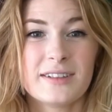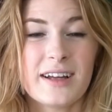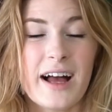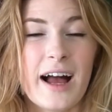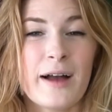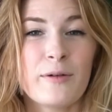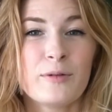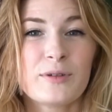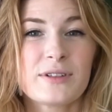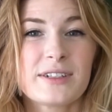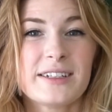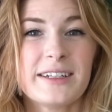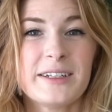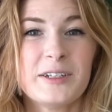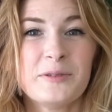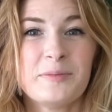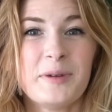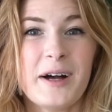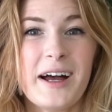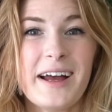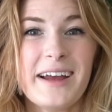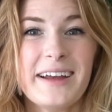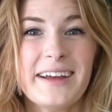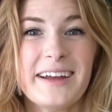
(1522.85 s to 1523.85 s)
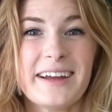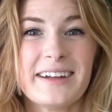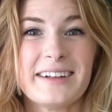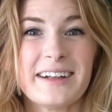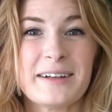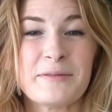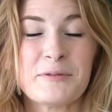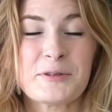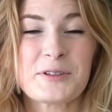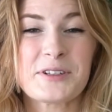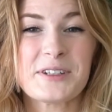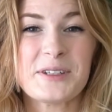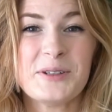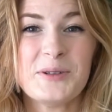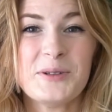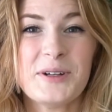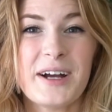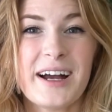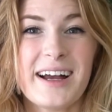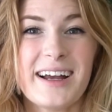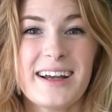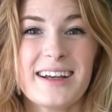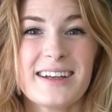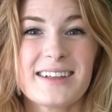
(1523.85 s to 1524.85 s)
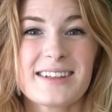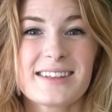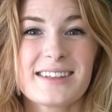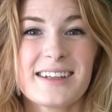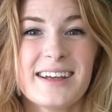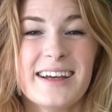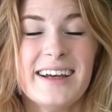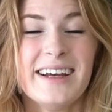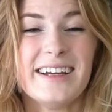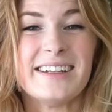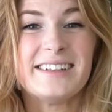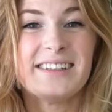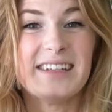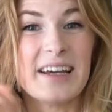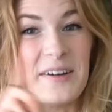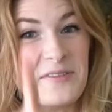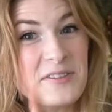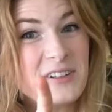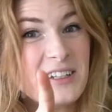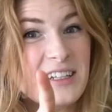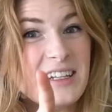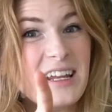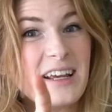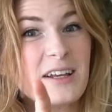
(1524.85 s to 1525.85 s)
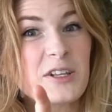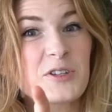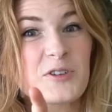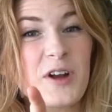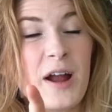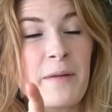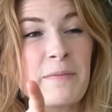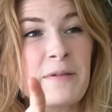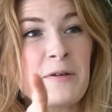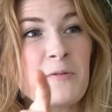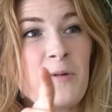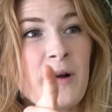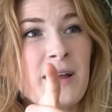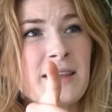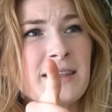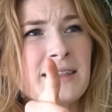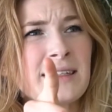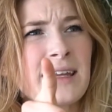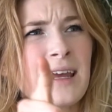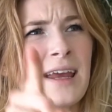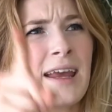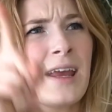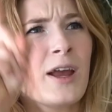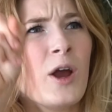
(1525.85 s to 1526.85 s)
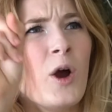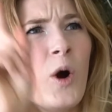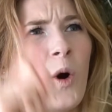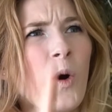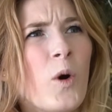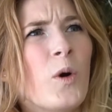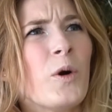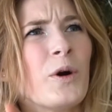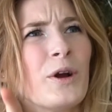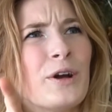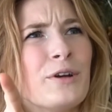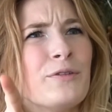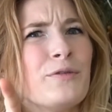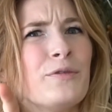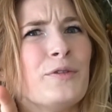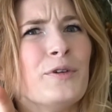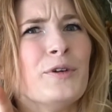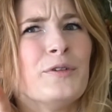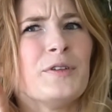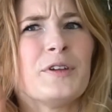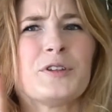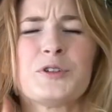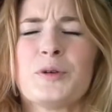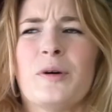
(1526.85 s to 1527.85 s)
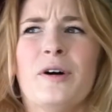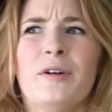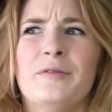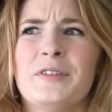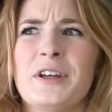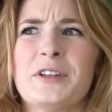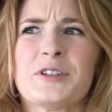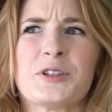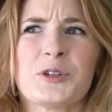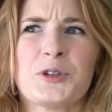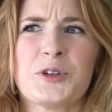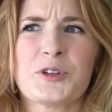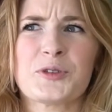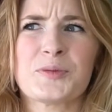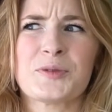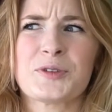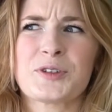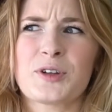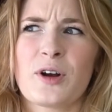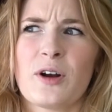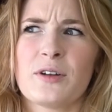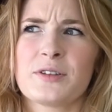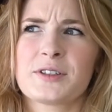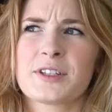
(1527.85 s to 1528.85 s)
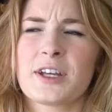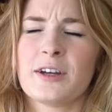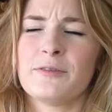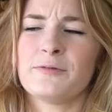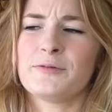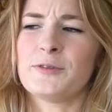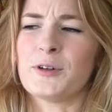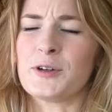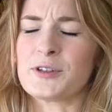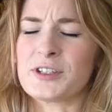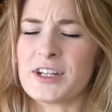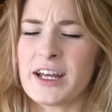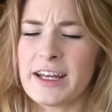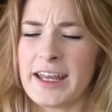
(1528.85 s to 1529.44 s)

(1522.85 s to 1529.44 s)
I will say goodbye, and I will see you guys definitely next Scrappy Wednesday, or if the 12 Days of Christmas cards come first.